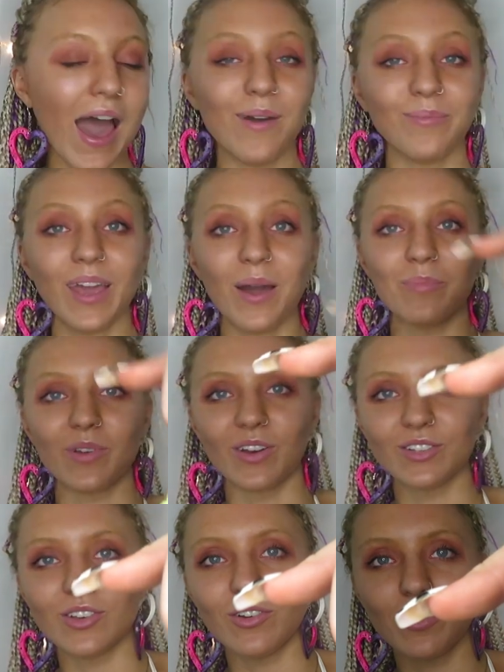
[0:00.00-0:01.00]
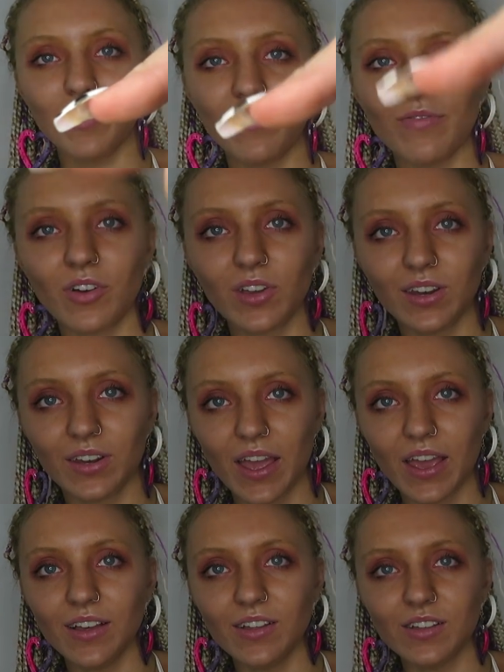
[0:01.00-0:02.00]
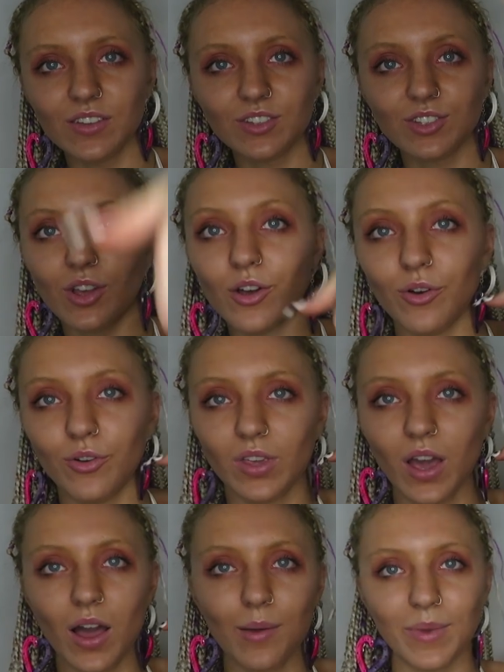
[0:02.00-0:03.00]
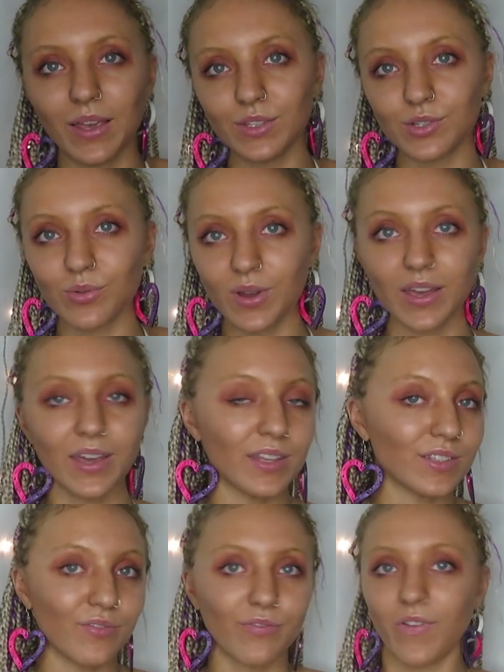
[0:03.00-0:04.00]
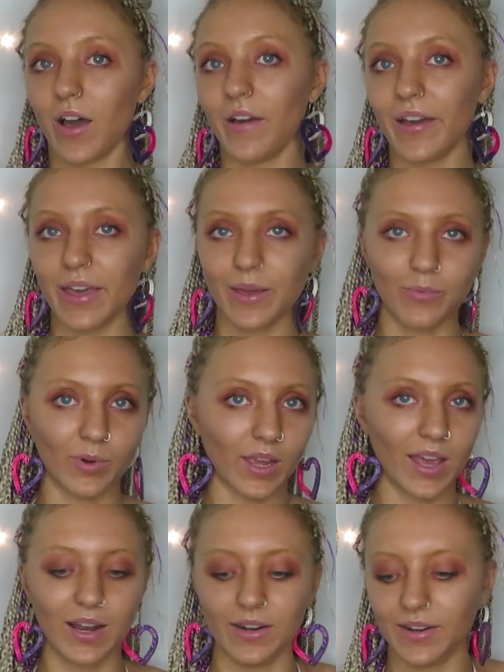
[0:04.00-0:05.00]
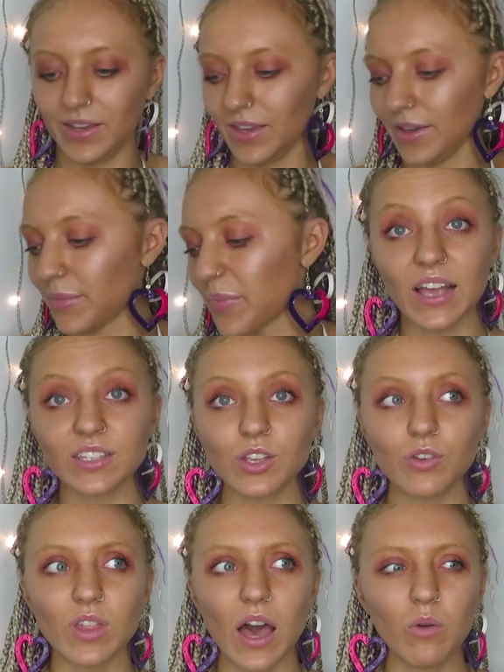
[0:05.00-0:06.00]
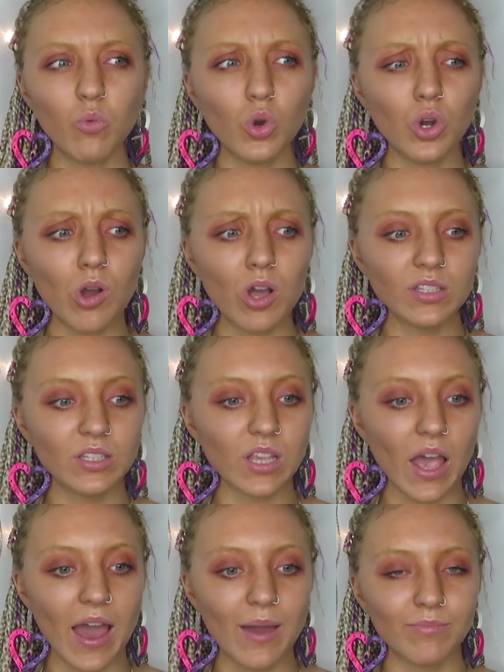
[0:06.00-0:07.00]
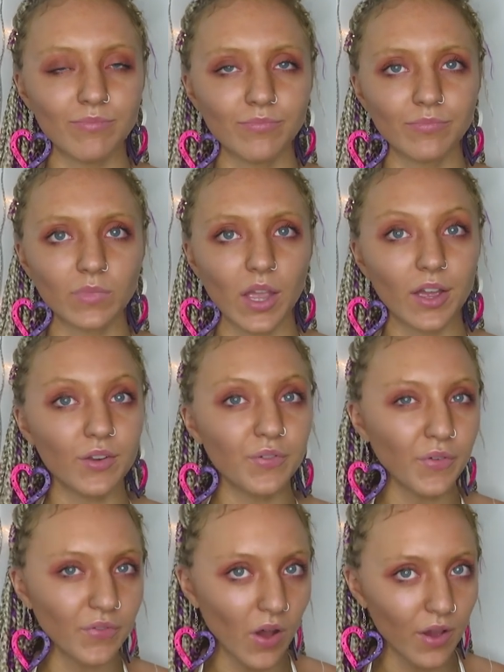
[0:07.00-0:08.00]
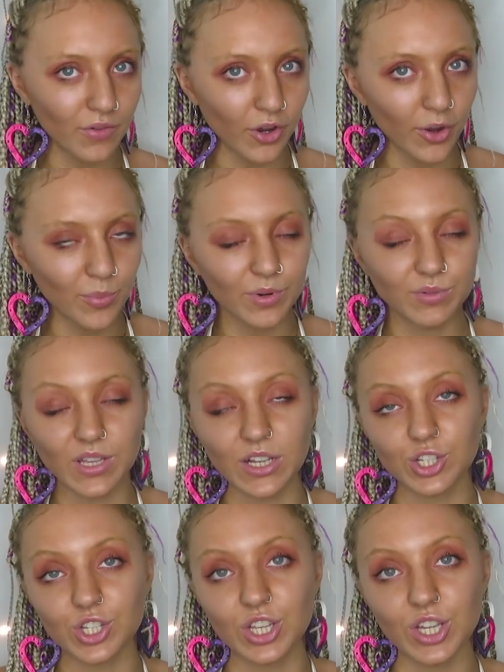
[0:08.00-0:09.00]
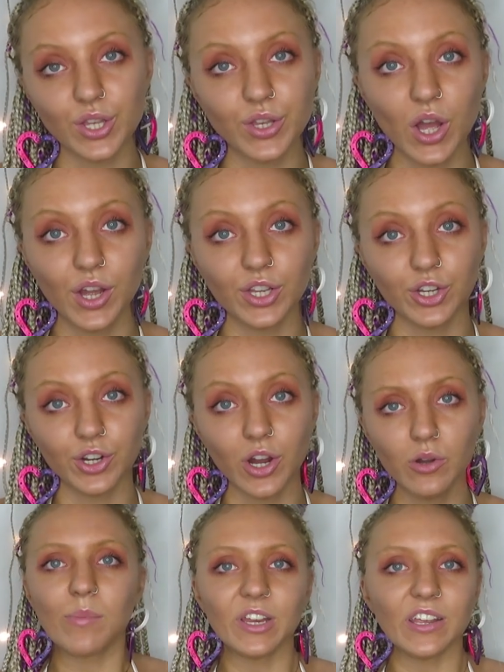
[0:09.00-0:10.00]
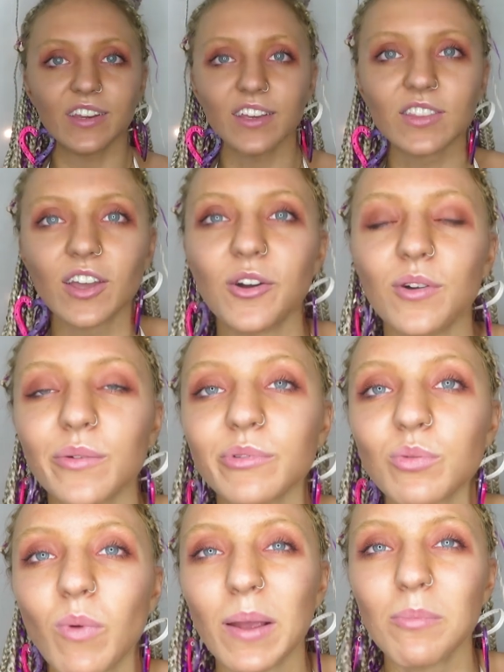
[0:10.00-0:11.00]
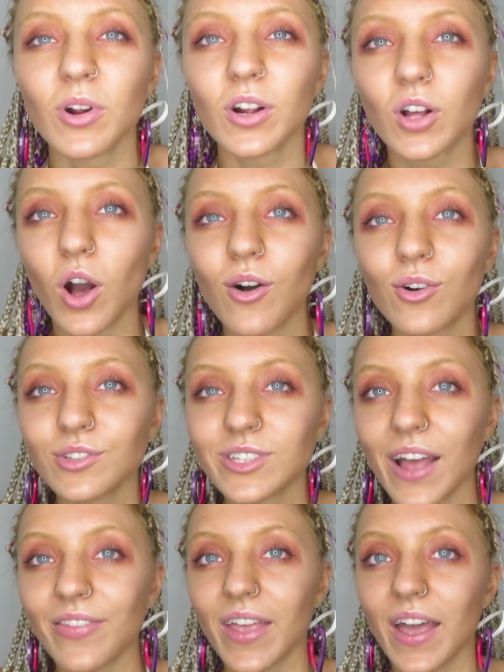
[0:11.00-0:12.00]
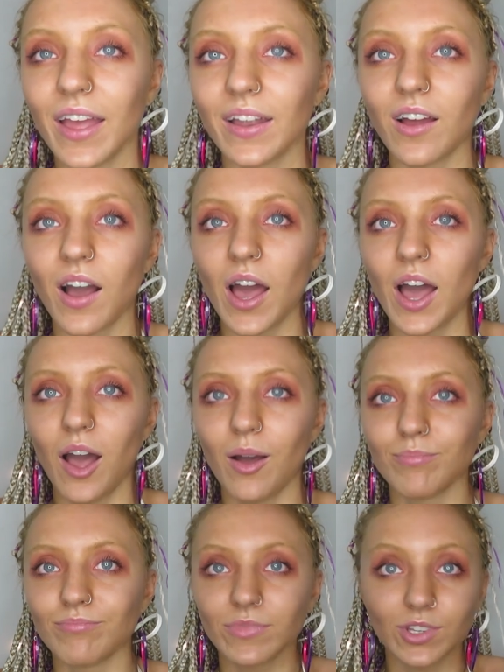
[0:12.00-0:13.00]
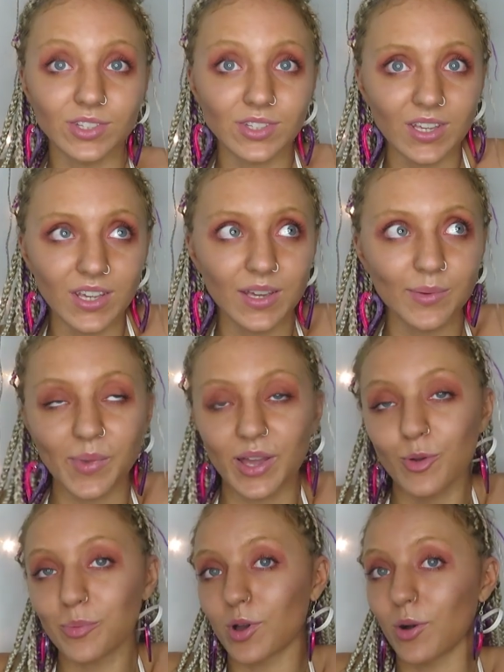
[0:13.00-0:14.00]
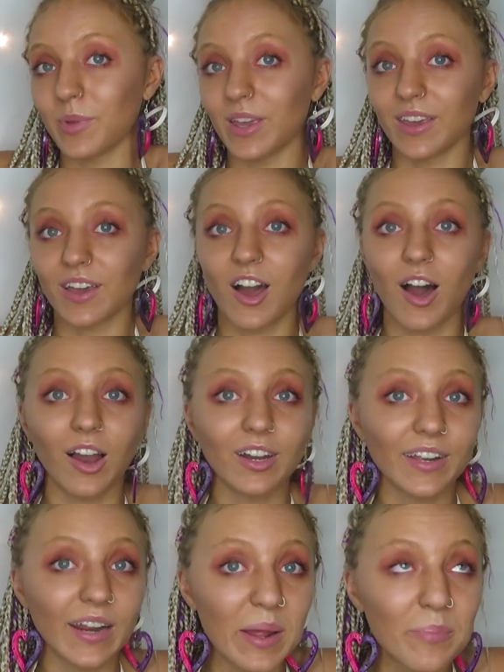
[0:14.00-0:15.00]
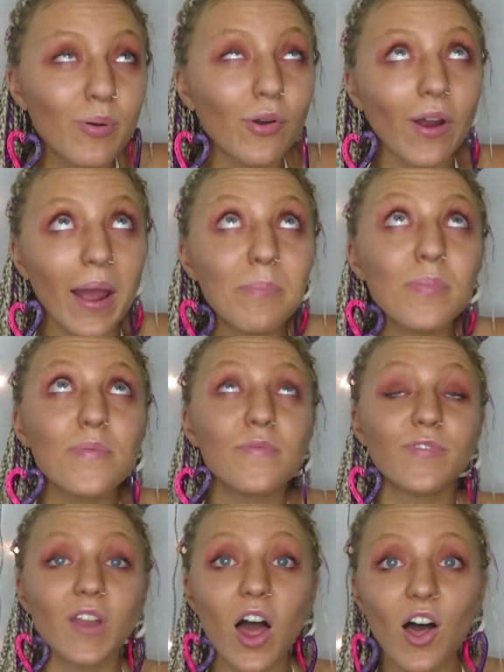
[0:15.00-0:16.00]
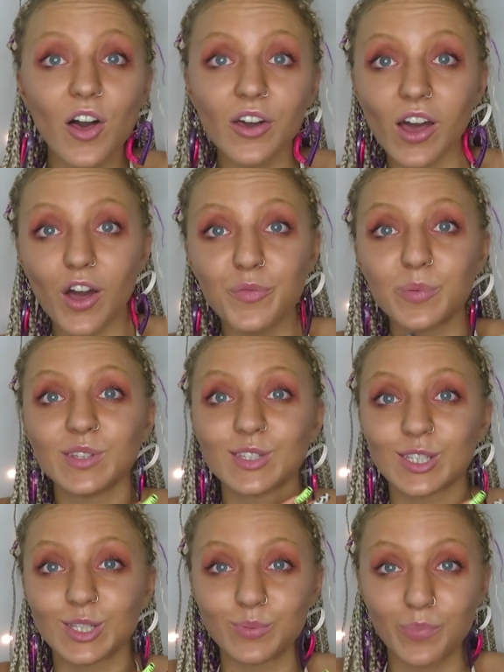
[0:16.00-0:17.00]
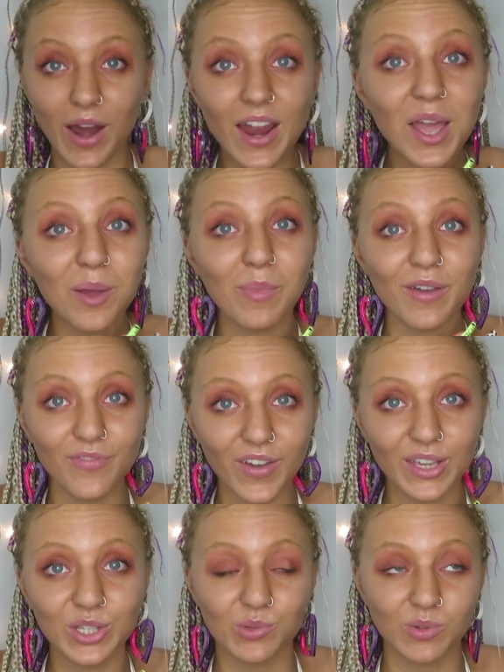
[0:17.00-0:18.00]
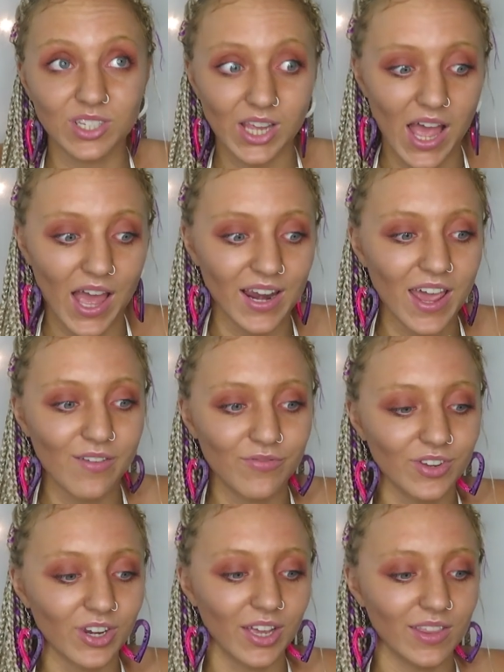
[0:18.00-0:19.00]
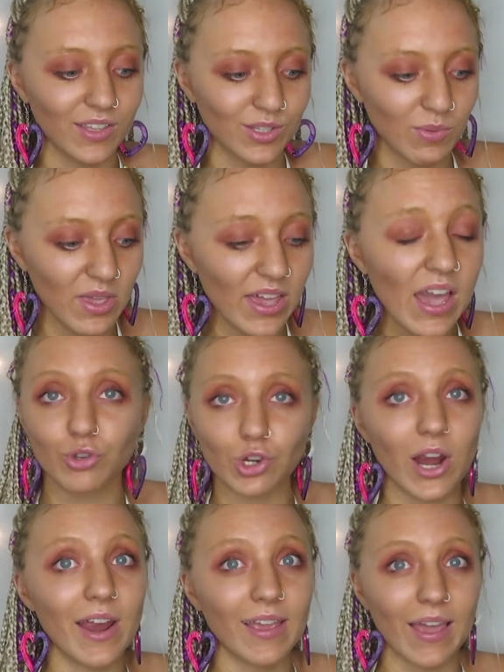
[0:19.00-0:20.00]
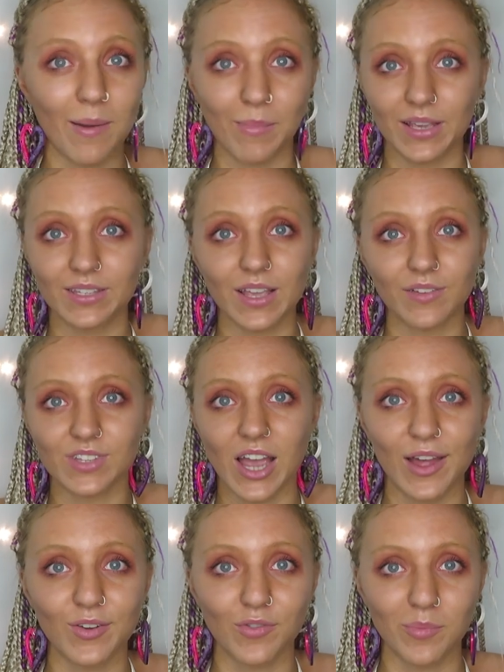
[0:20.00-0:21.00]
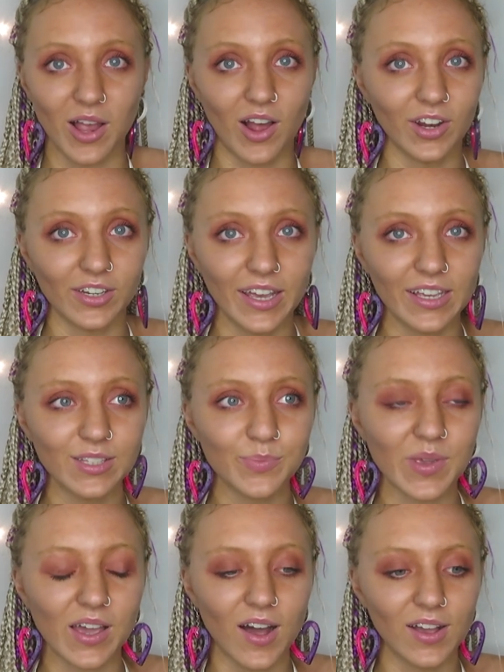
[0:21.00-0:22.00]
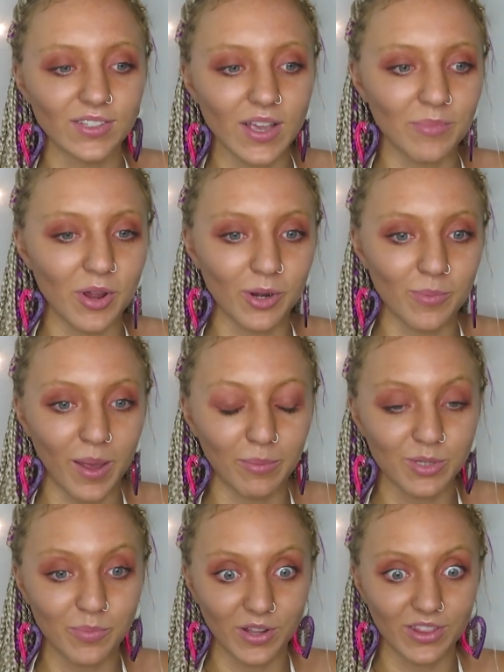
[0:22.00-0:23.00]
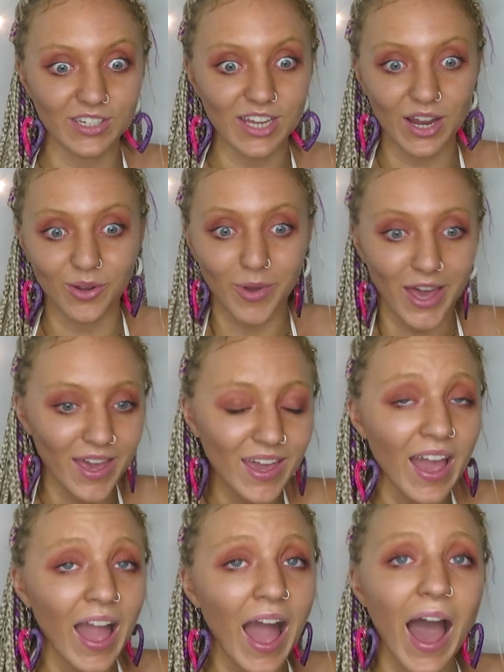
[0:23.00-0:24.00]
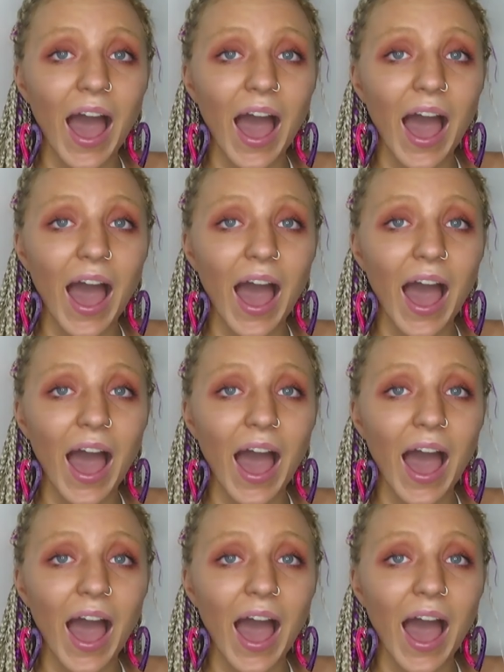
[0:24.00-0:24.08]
Um, yeah, but also look at my fucking nails. So yeah, I'm into it. It's a vibe. We're killing it. Yeah, so that was, um, I got it for five euro, but it was actually nine euro. I'm an idiot though. It was way more gold. And then um, you'll see in my upcoming holiday prep vlog, I've been spraying my face with tan every night this week to try and get myself tanned for my holidays because I'm not gonna be able to bring the tan away.